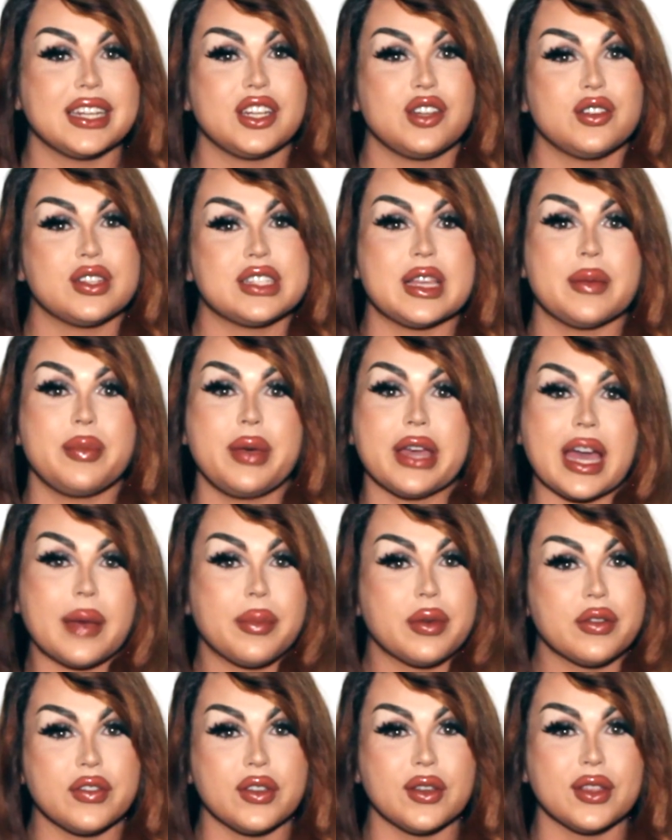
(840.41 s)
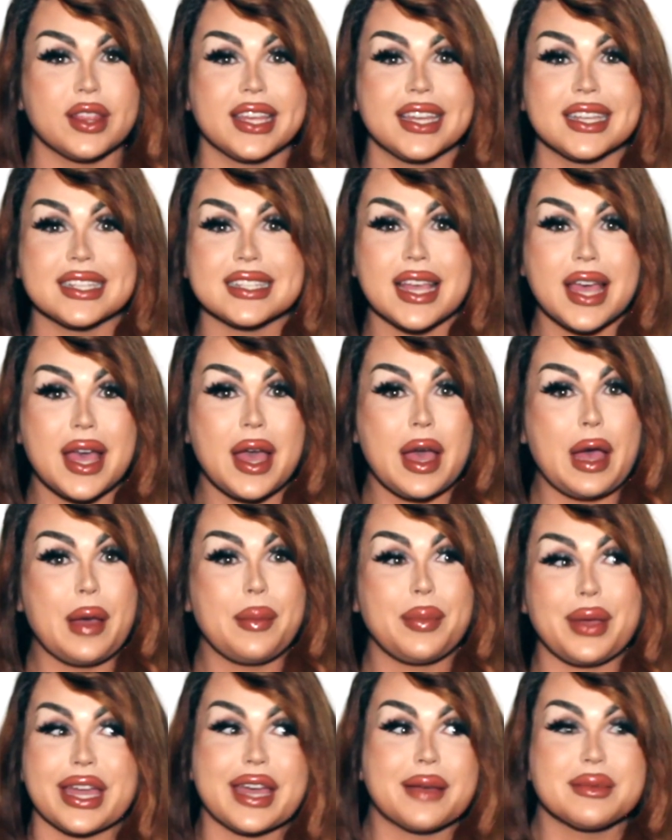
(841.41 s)
and you just need to pick up a few things,
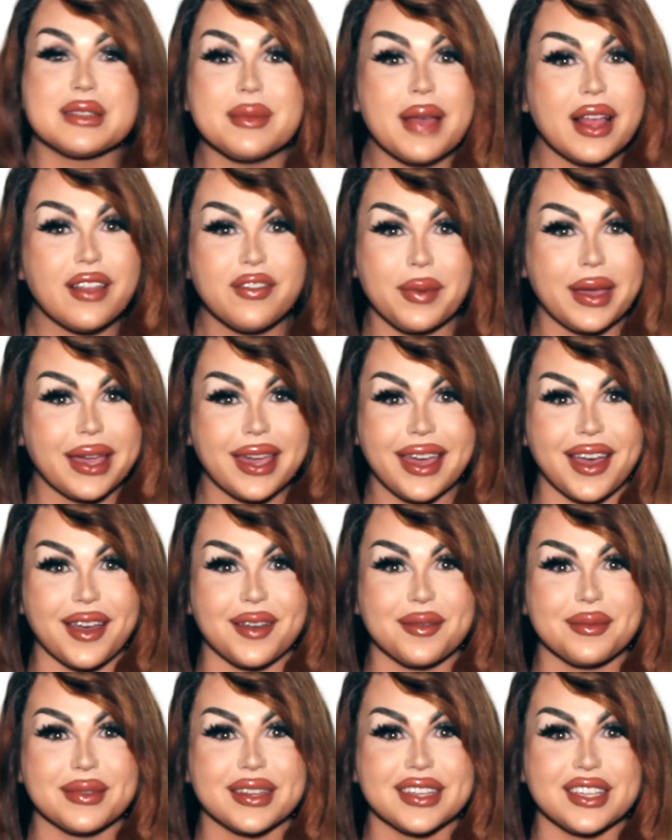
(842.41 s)
pick up some e.l.f. makeup.